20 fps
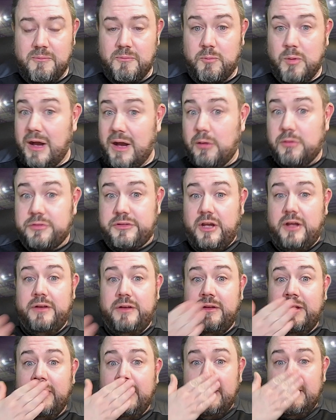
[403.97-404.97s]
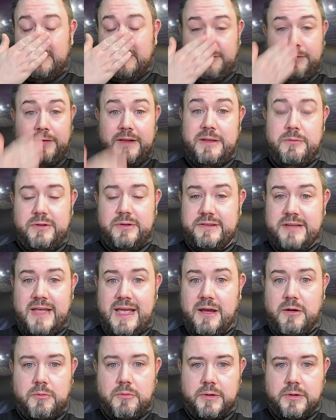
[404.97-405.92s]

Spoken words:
well done to Fleetwood Town.